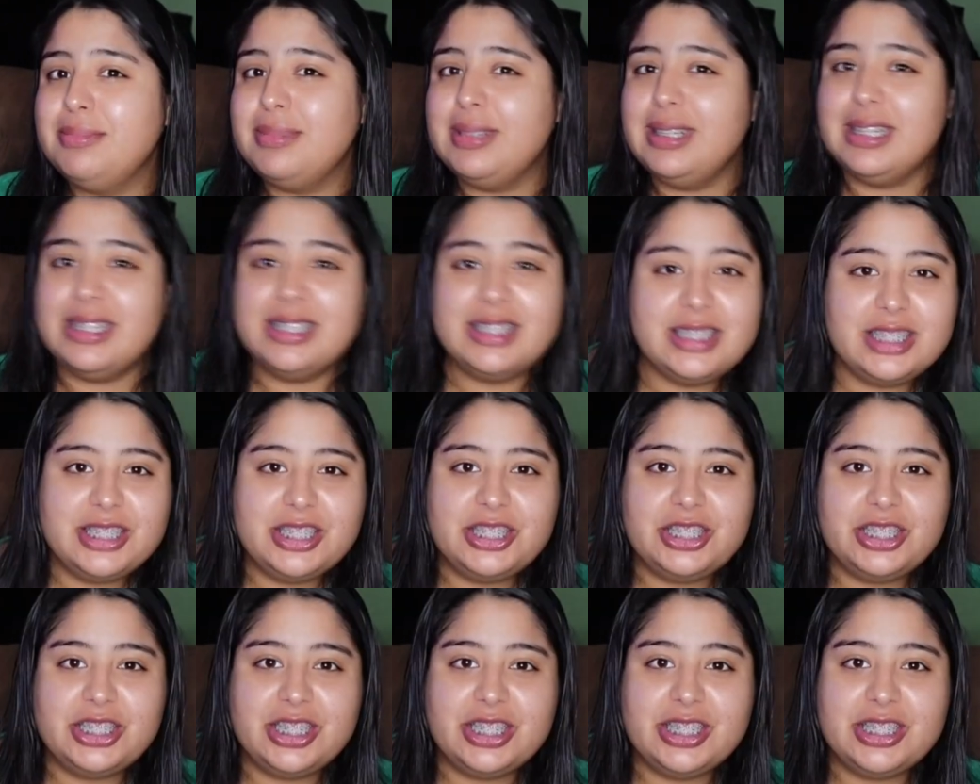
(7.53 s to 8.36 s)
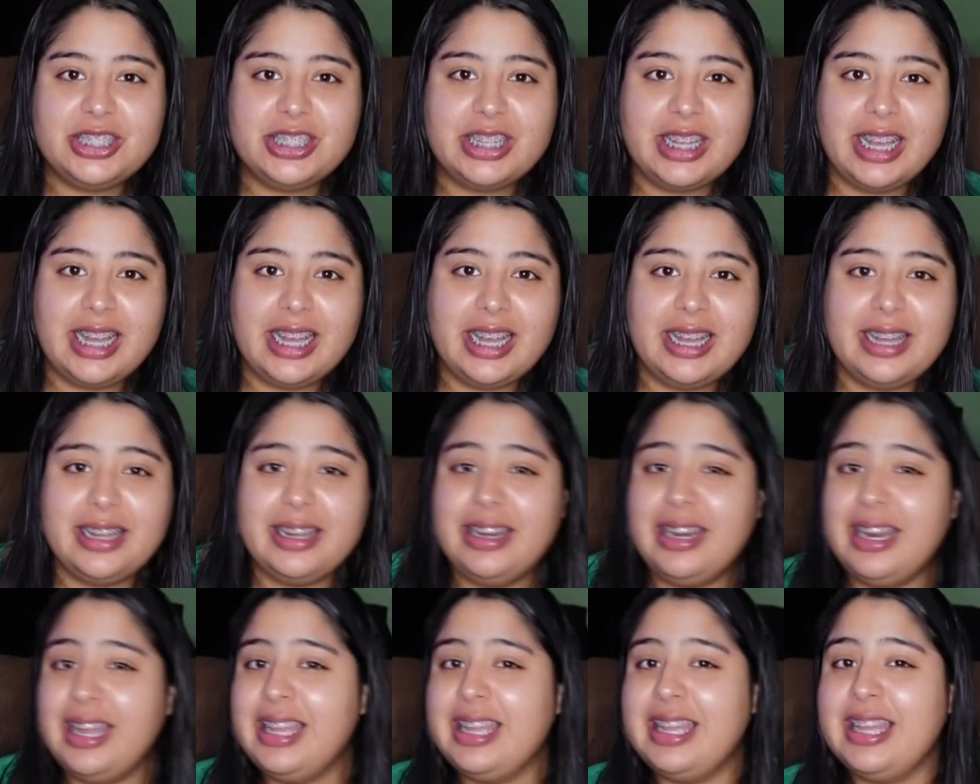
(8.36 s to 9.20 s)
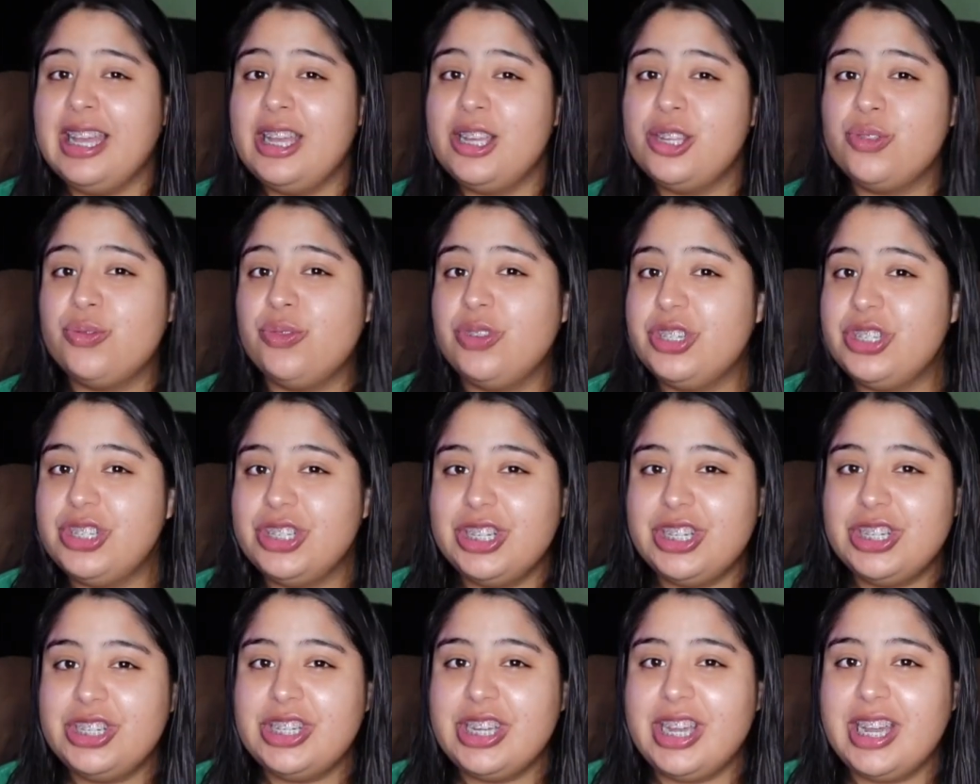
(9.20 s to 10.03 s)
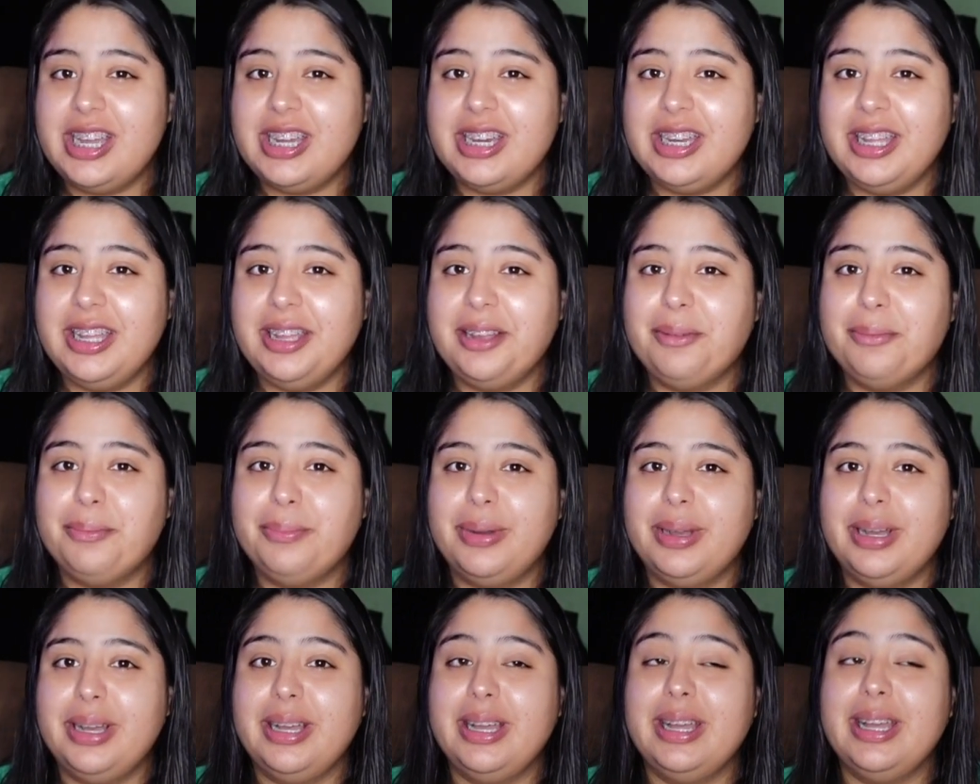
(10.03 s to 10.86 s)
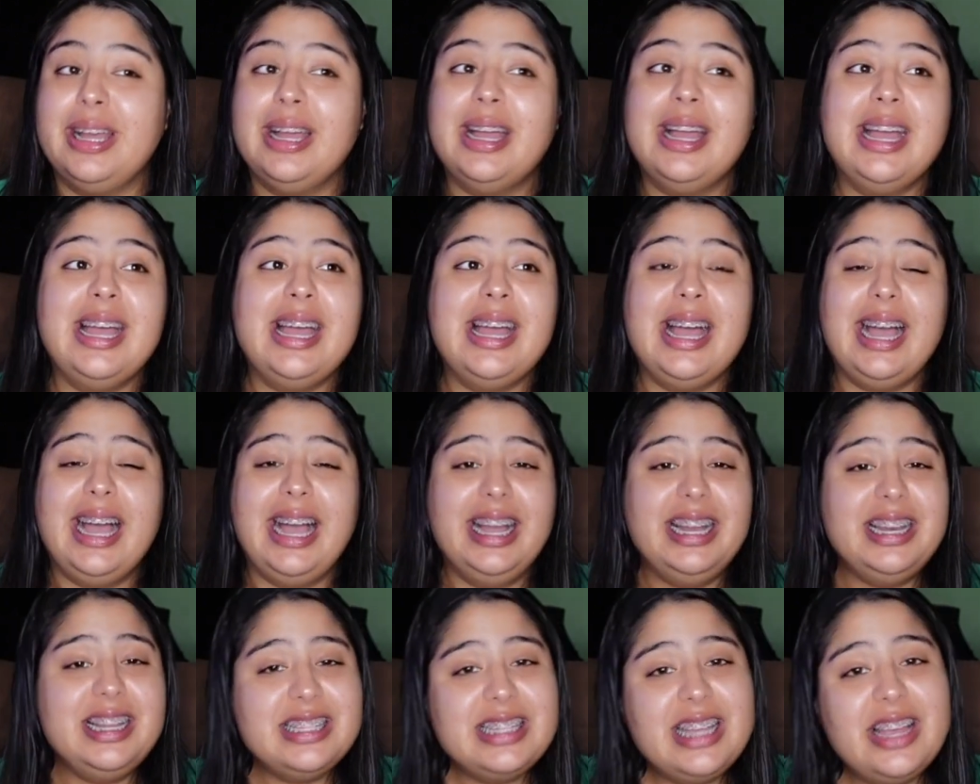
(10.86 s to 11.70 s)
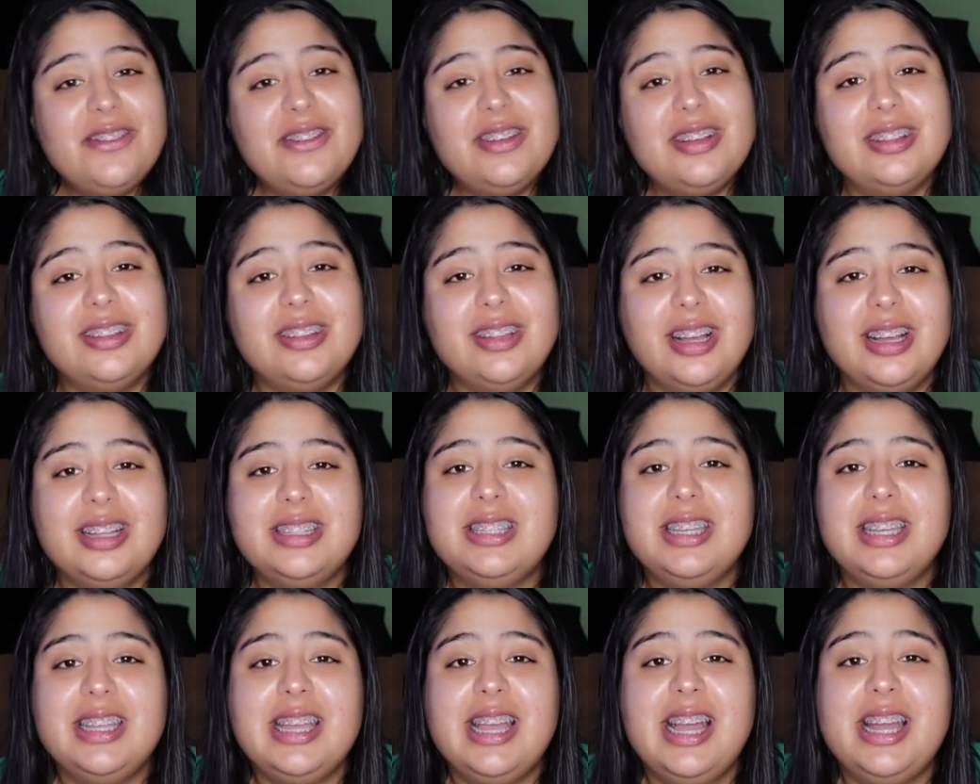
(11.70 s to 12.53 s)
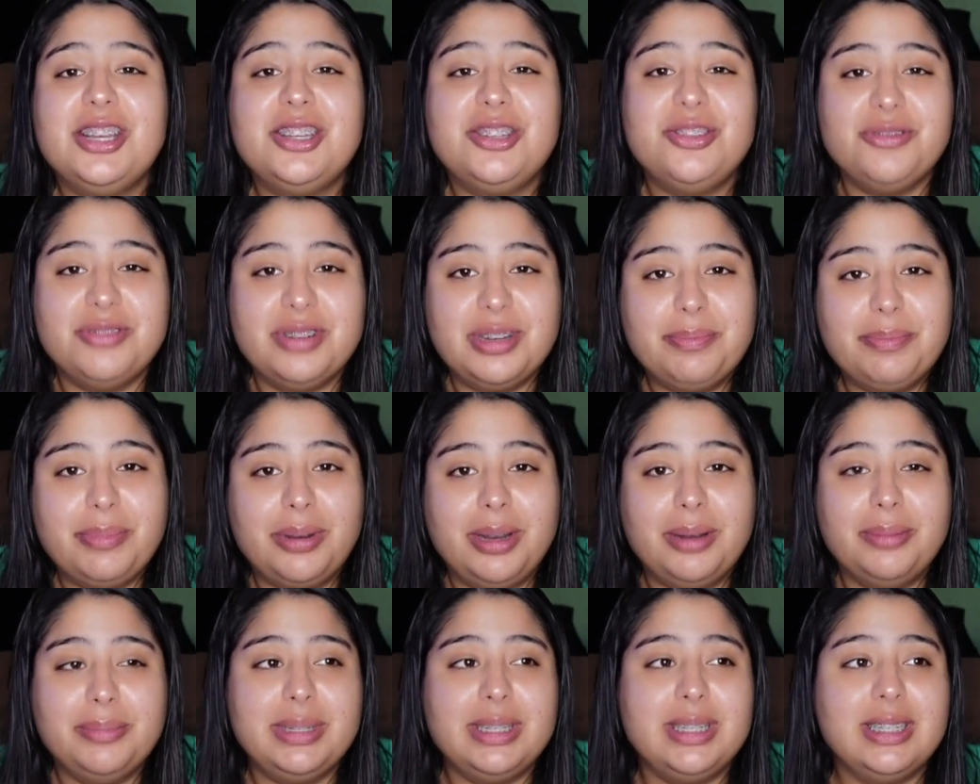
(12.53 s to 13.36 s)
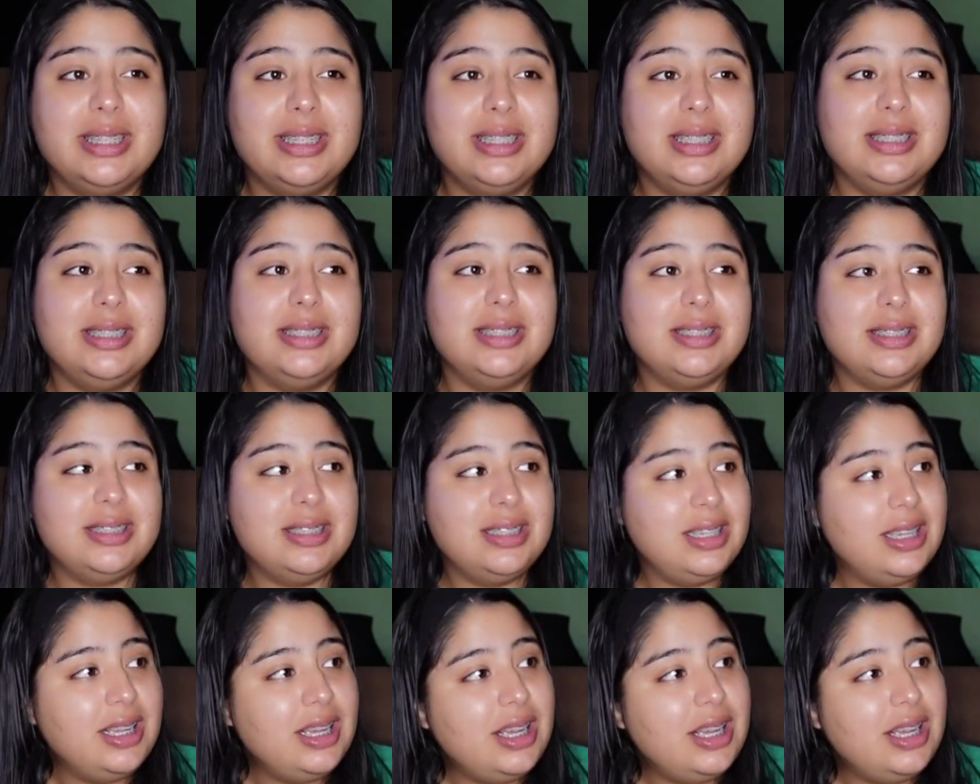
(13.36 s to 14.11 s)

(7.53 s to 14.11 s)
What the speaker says: Is it a chit chat? I guess we're chit chatting, but I just have a lot to catch you up on because